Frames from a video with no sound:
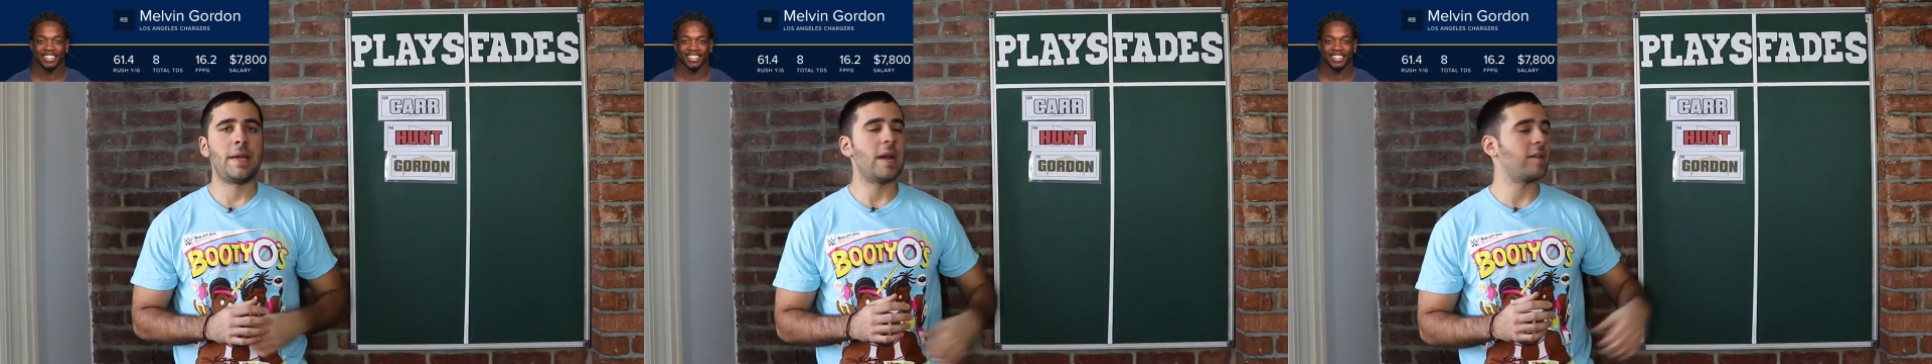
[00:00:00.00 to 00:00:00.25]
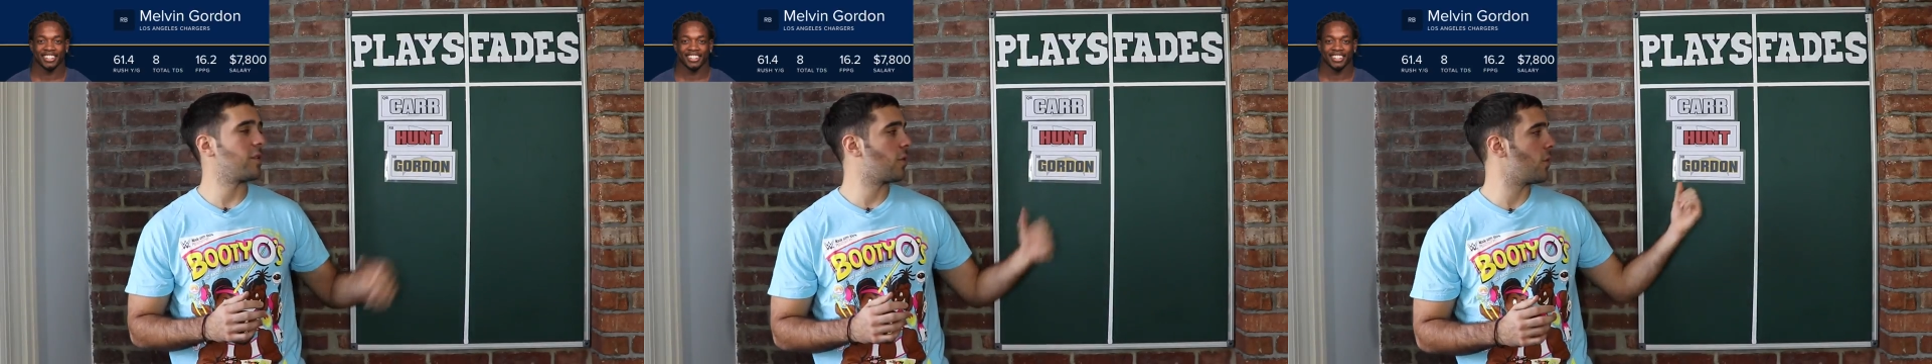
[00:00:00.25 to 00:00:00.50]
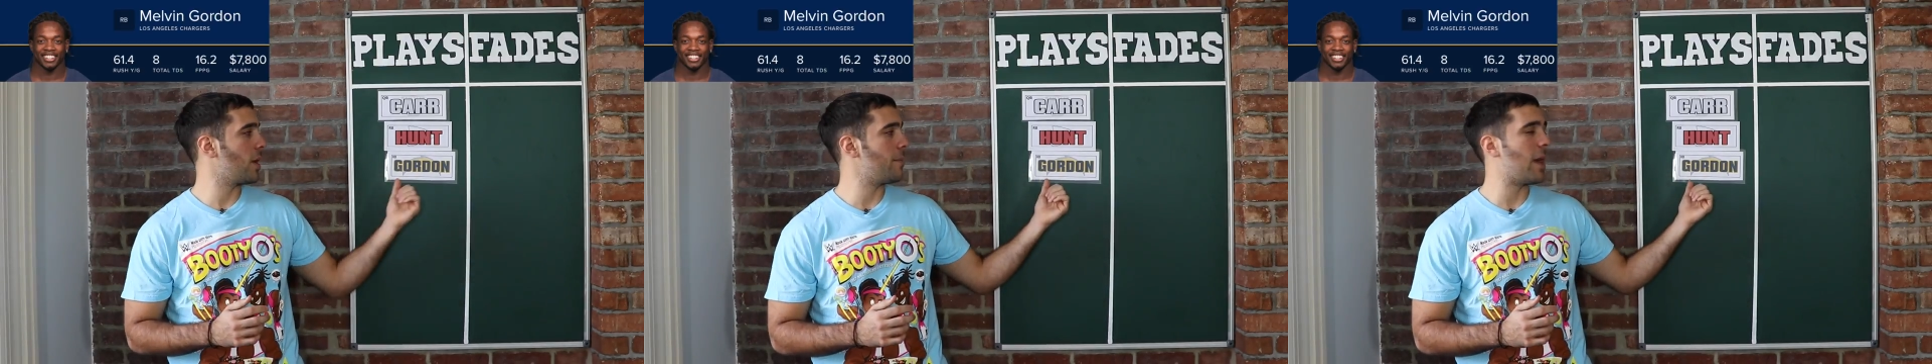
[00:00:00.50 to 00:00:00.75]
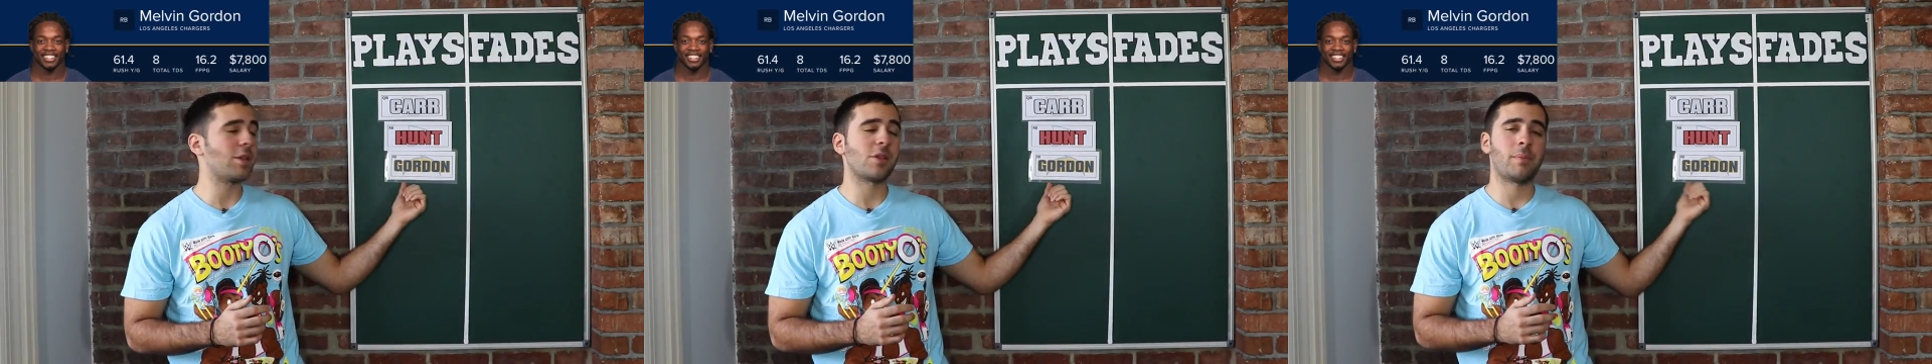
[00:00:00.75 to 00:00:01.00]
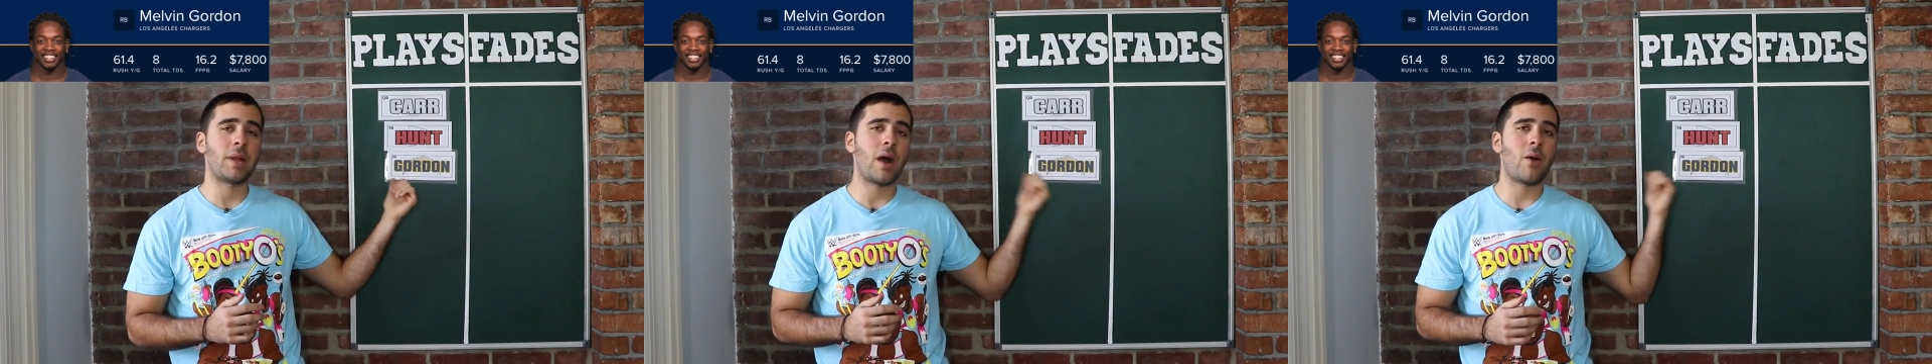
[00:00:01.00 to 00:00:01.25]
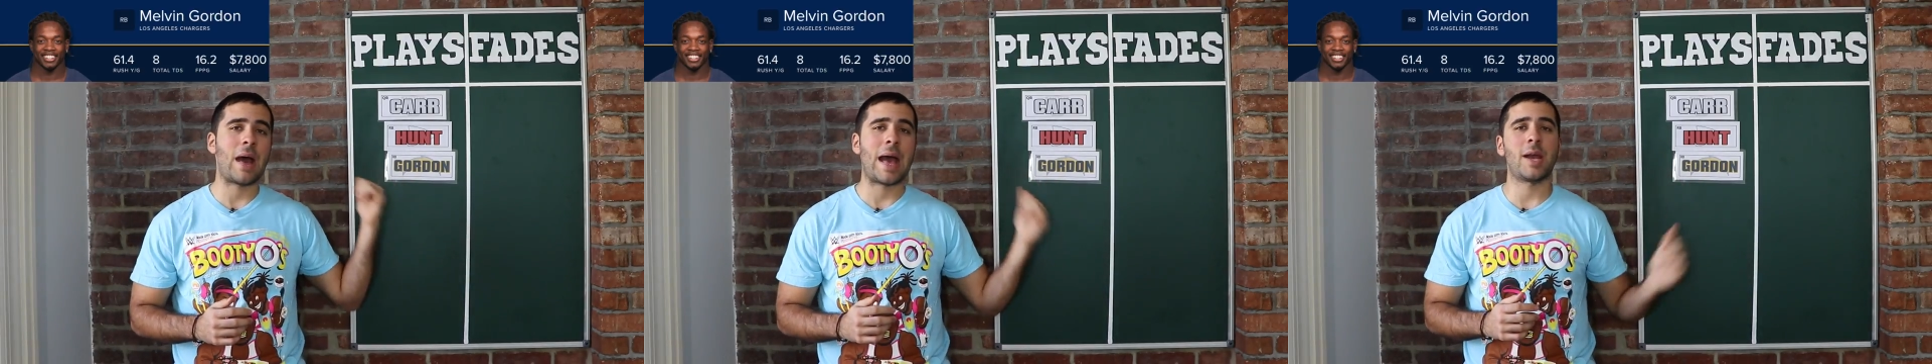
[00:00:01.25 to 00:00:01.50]
He has a great matchup
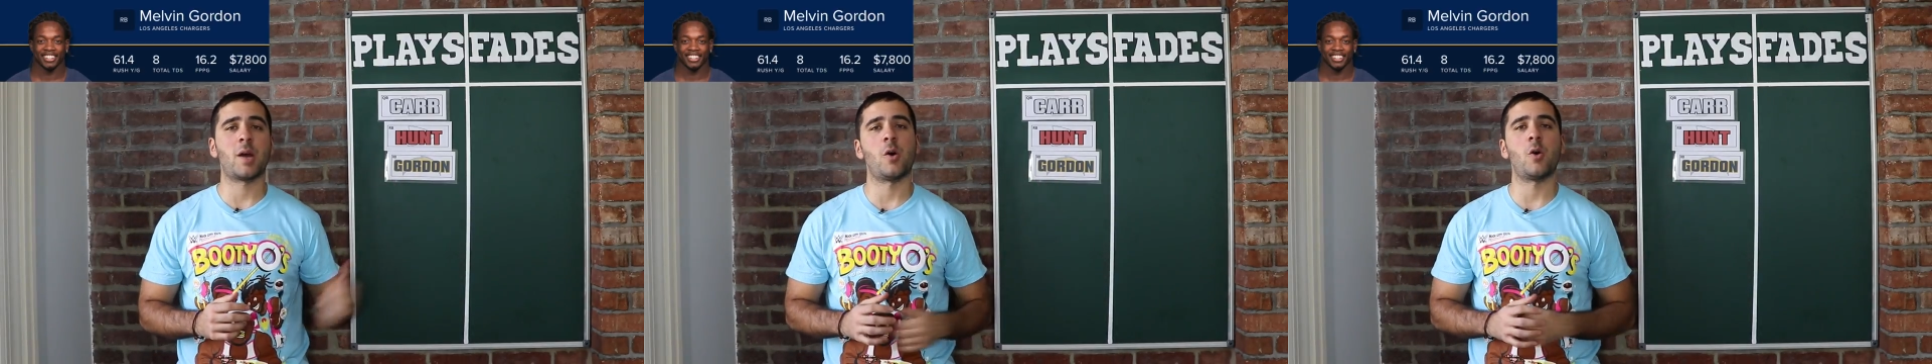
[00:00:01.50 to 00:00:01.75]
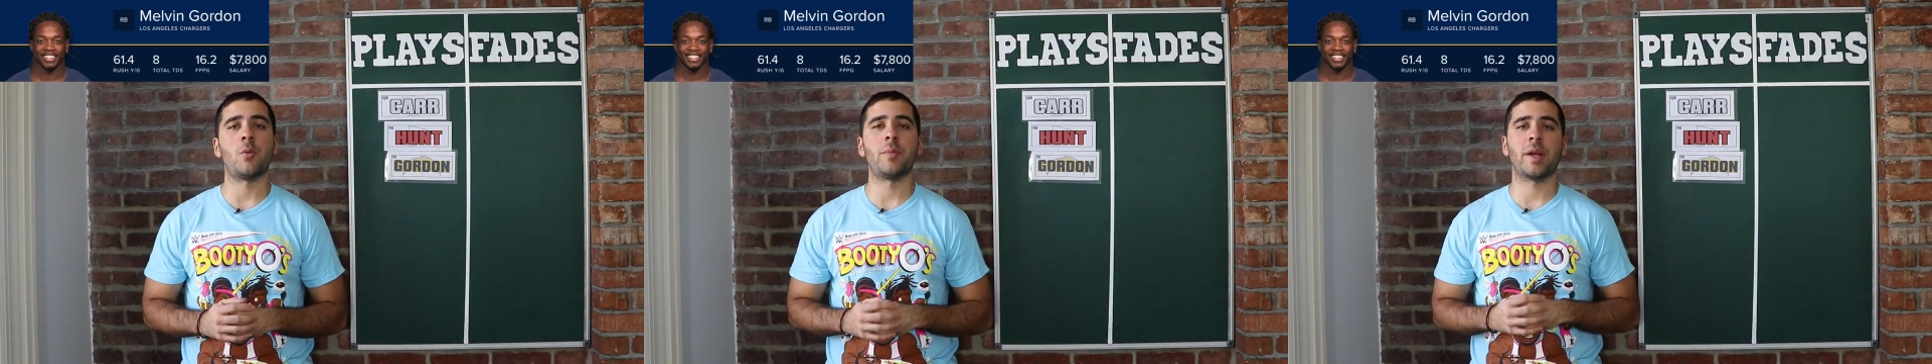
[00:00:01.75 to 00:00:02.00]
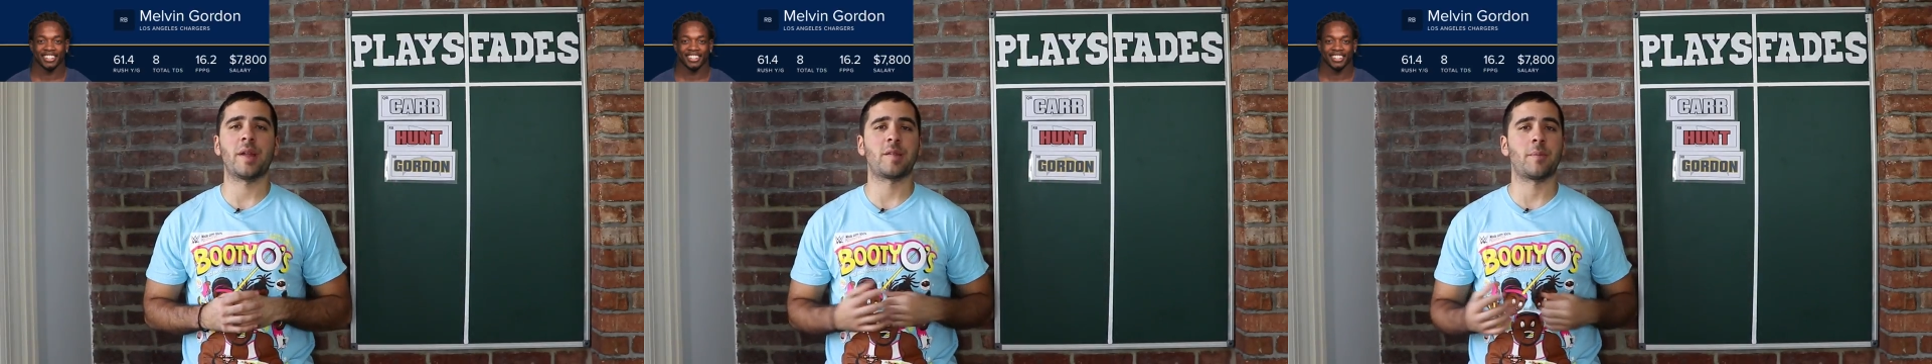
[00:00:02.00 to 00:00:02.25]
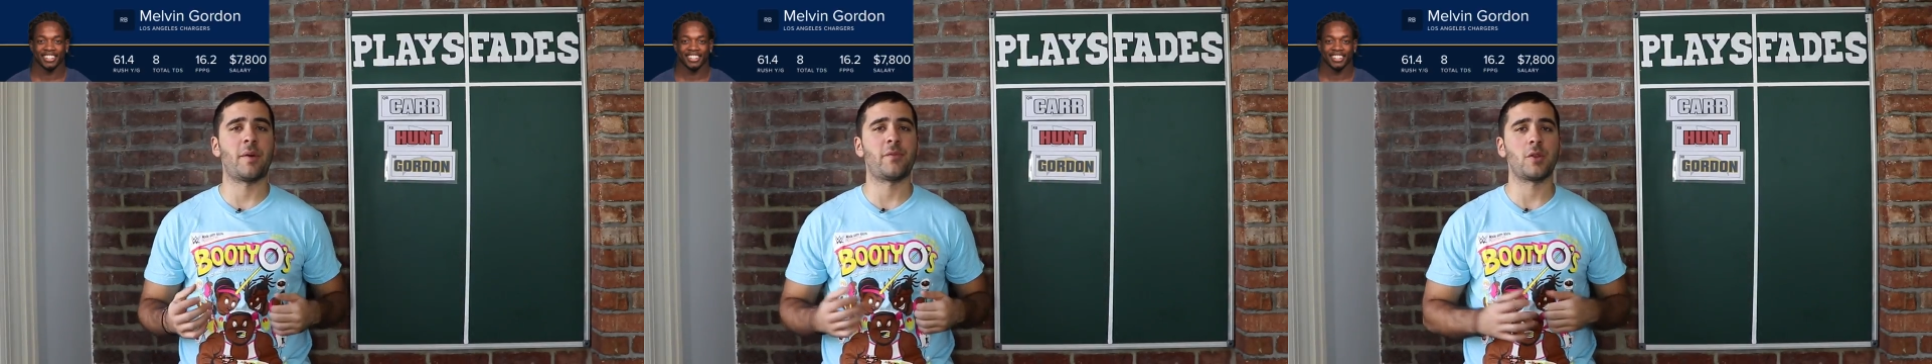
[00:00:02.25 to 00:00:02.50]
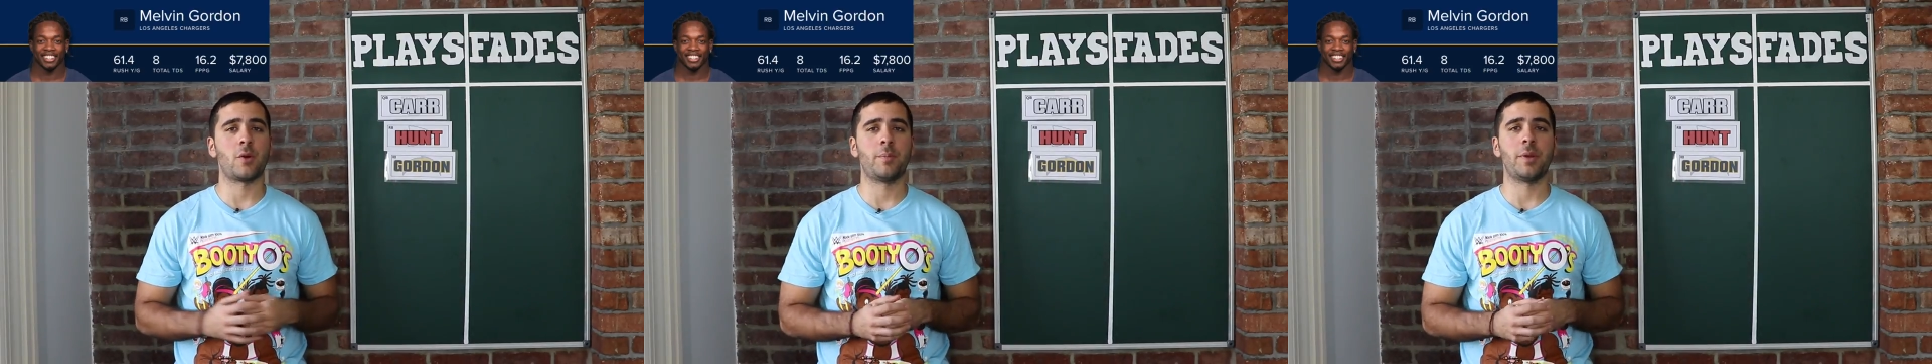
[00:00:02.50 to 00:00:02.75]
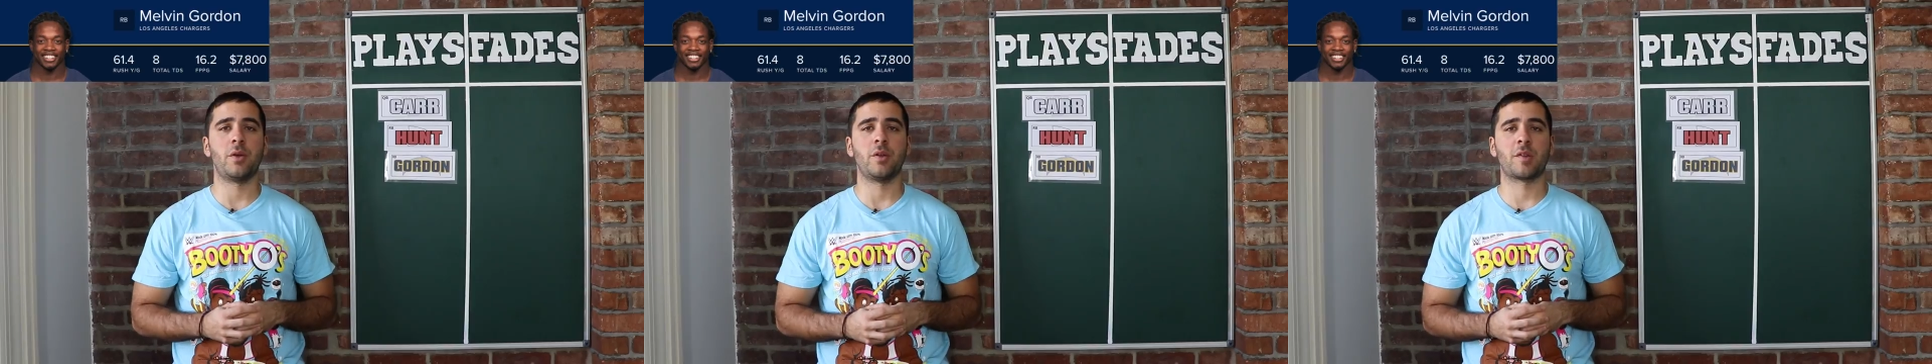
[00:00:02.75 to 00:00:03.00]
now at home against the Buffalo
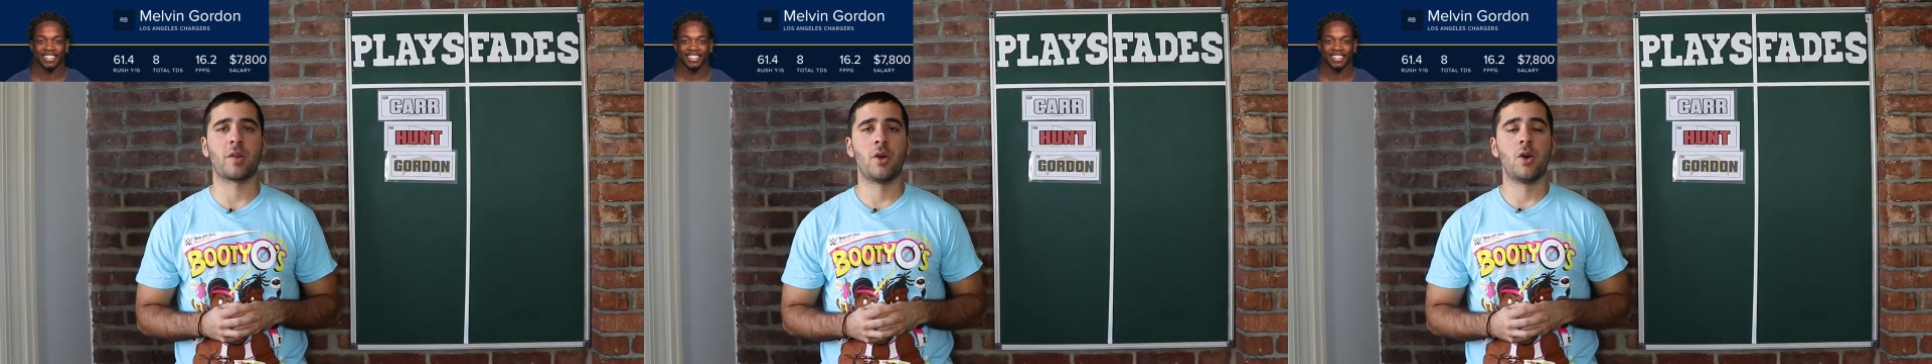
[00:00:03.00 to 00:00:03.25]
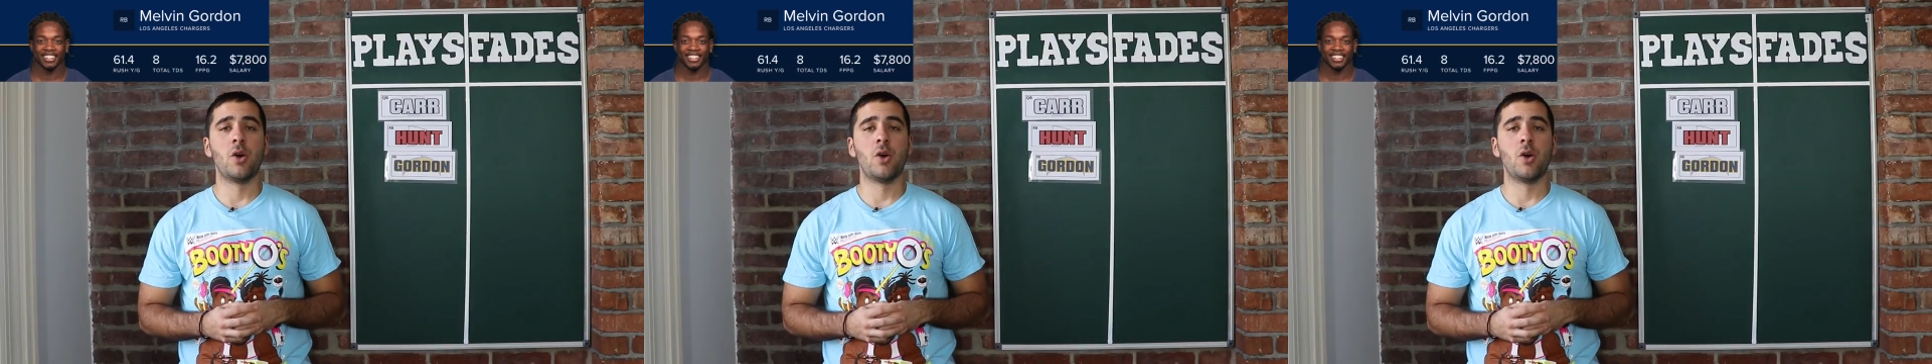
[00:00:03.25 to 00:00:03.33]
Bills,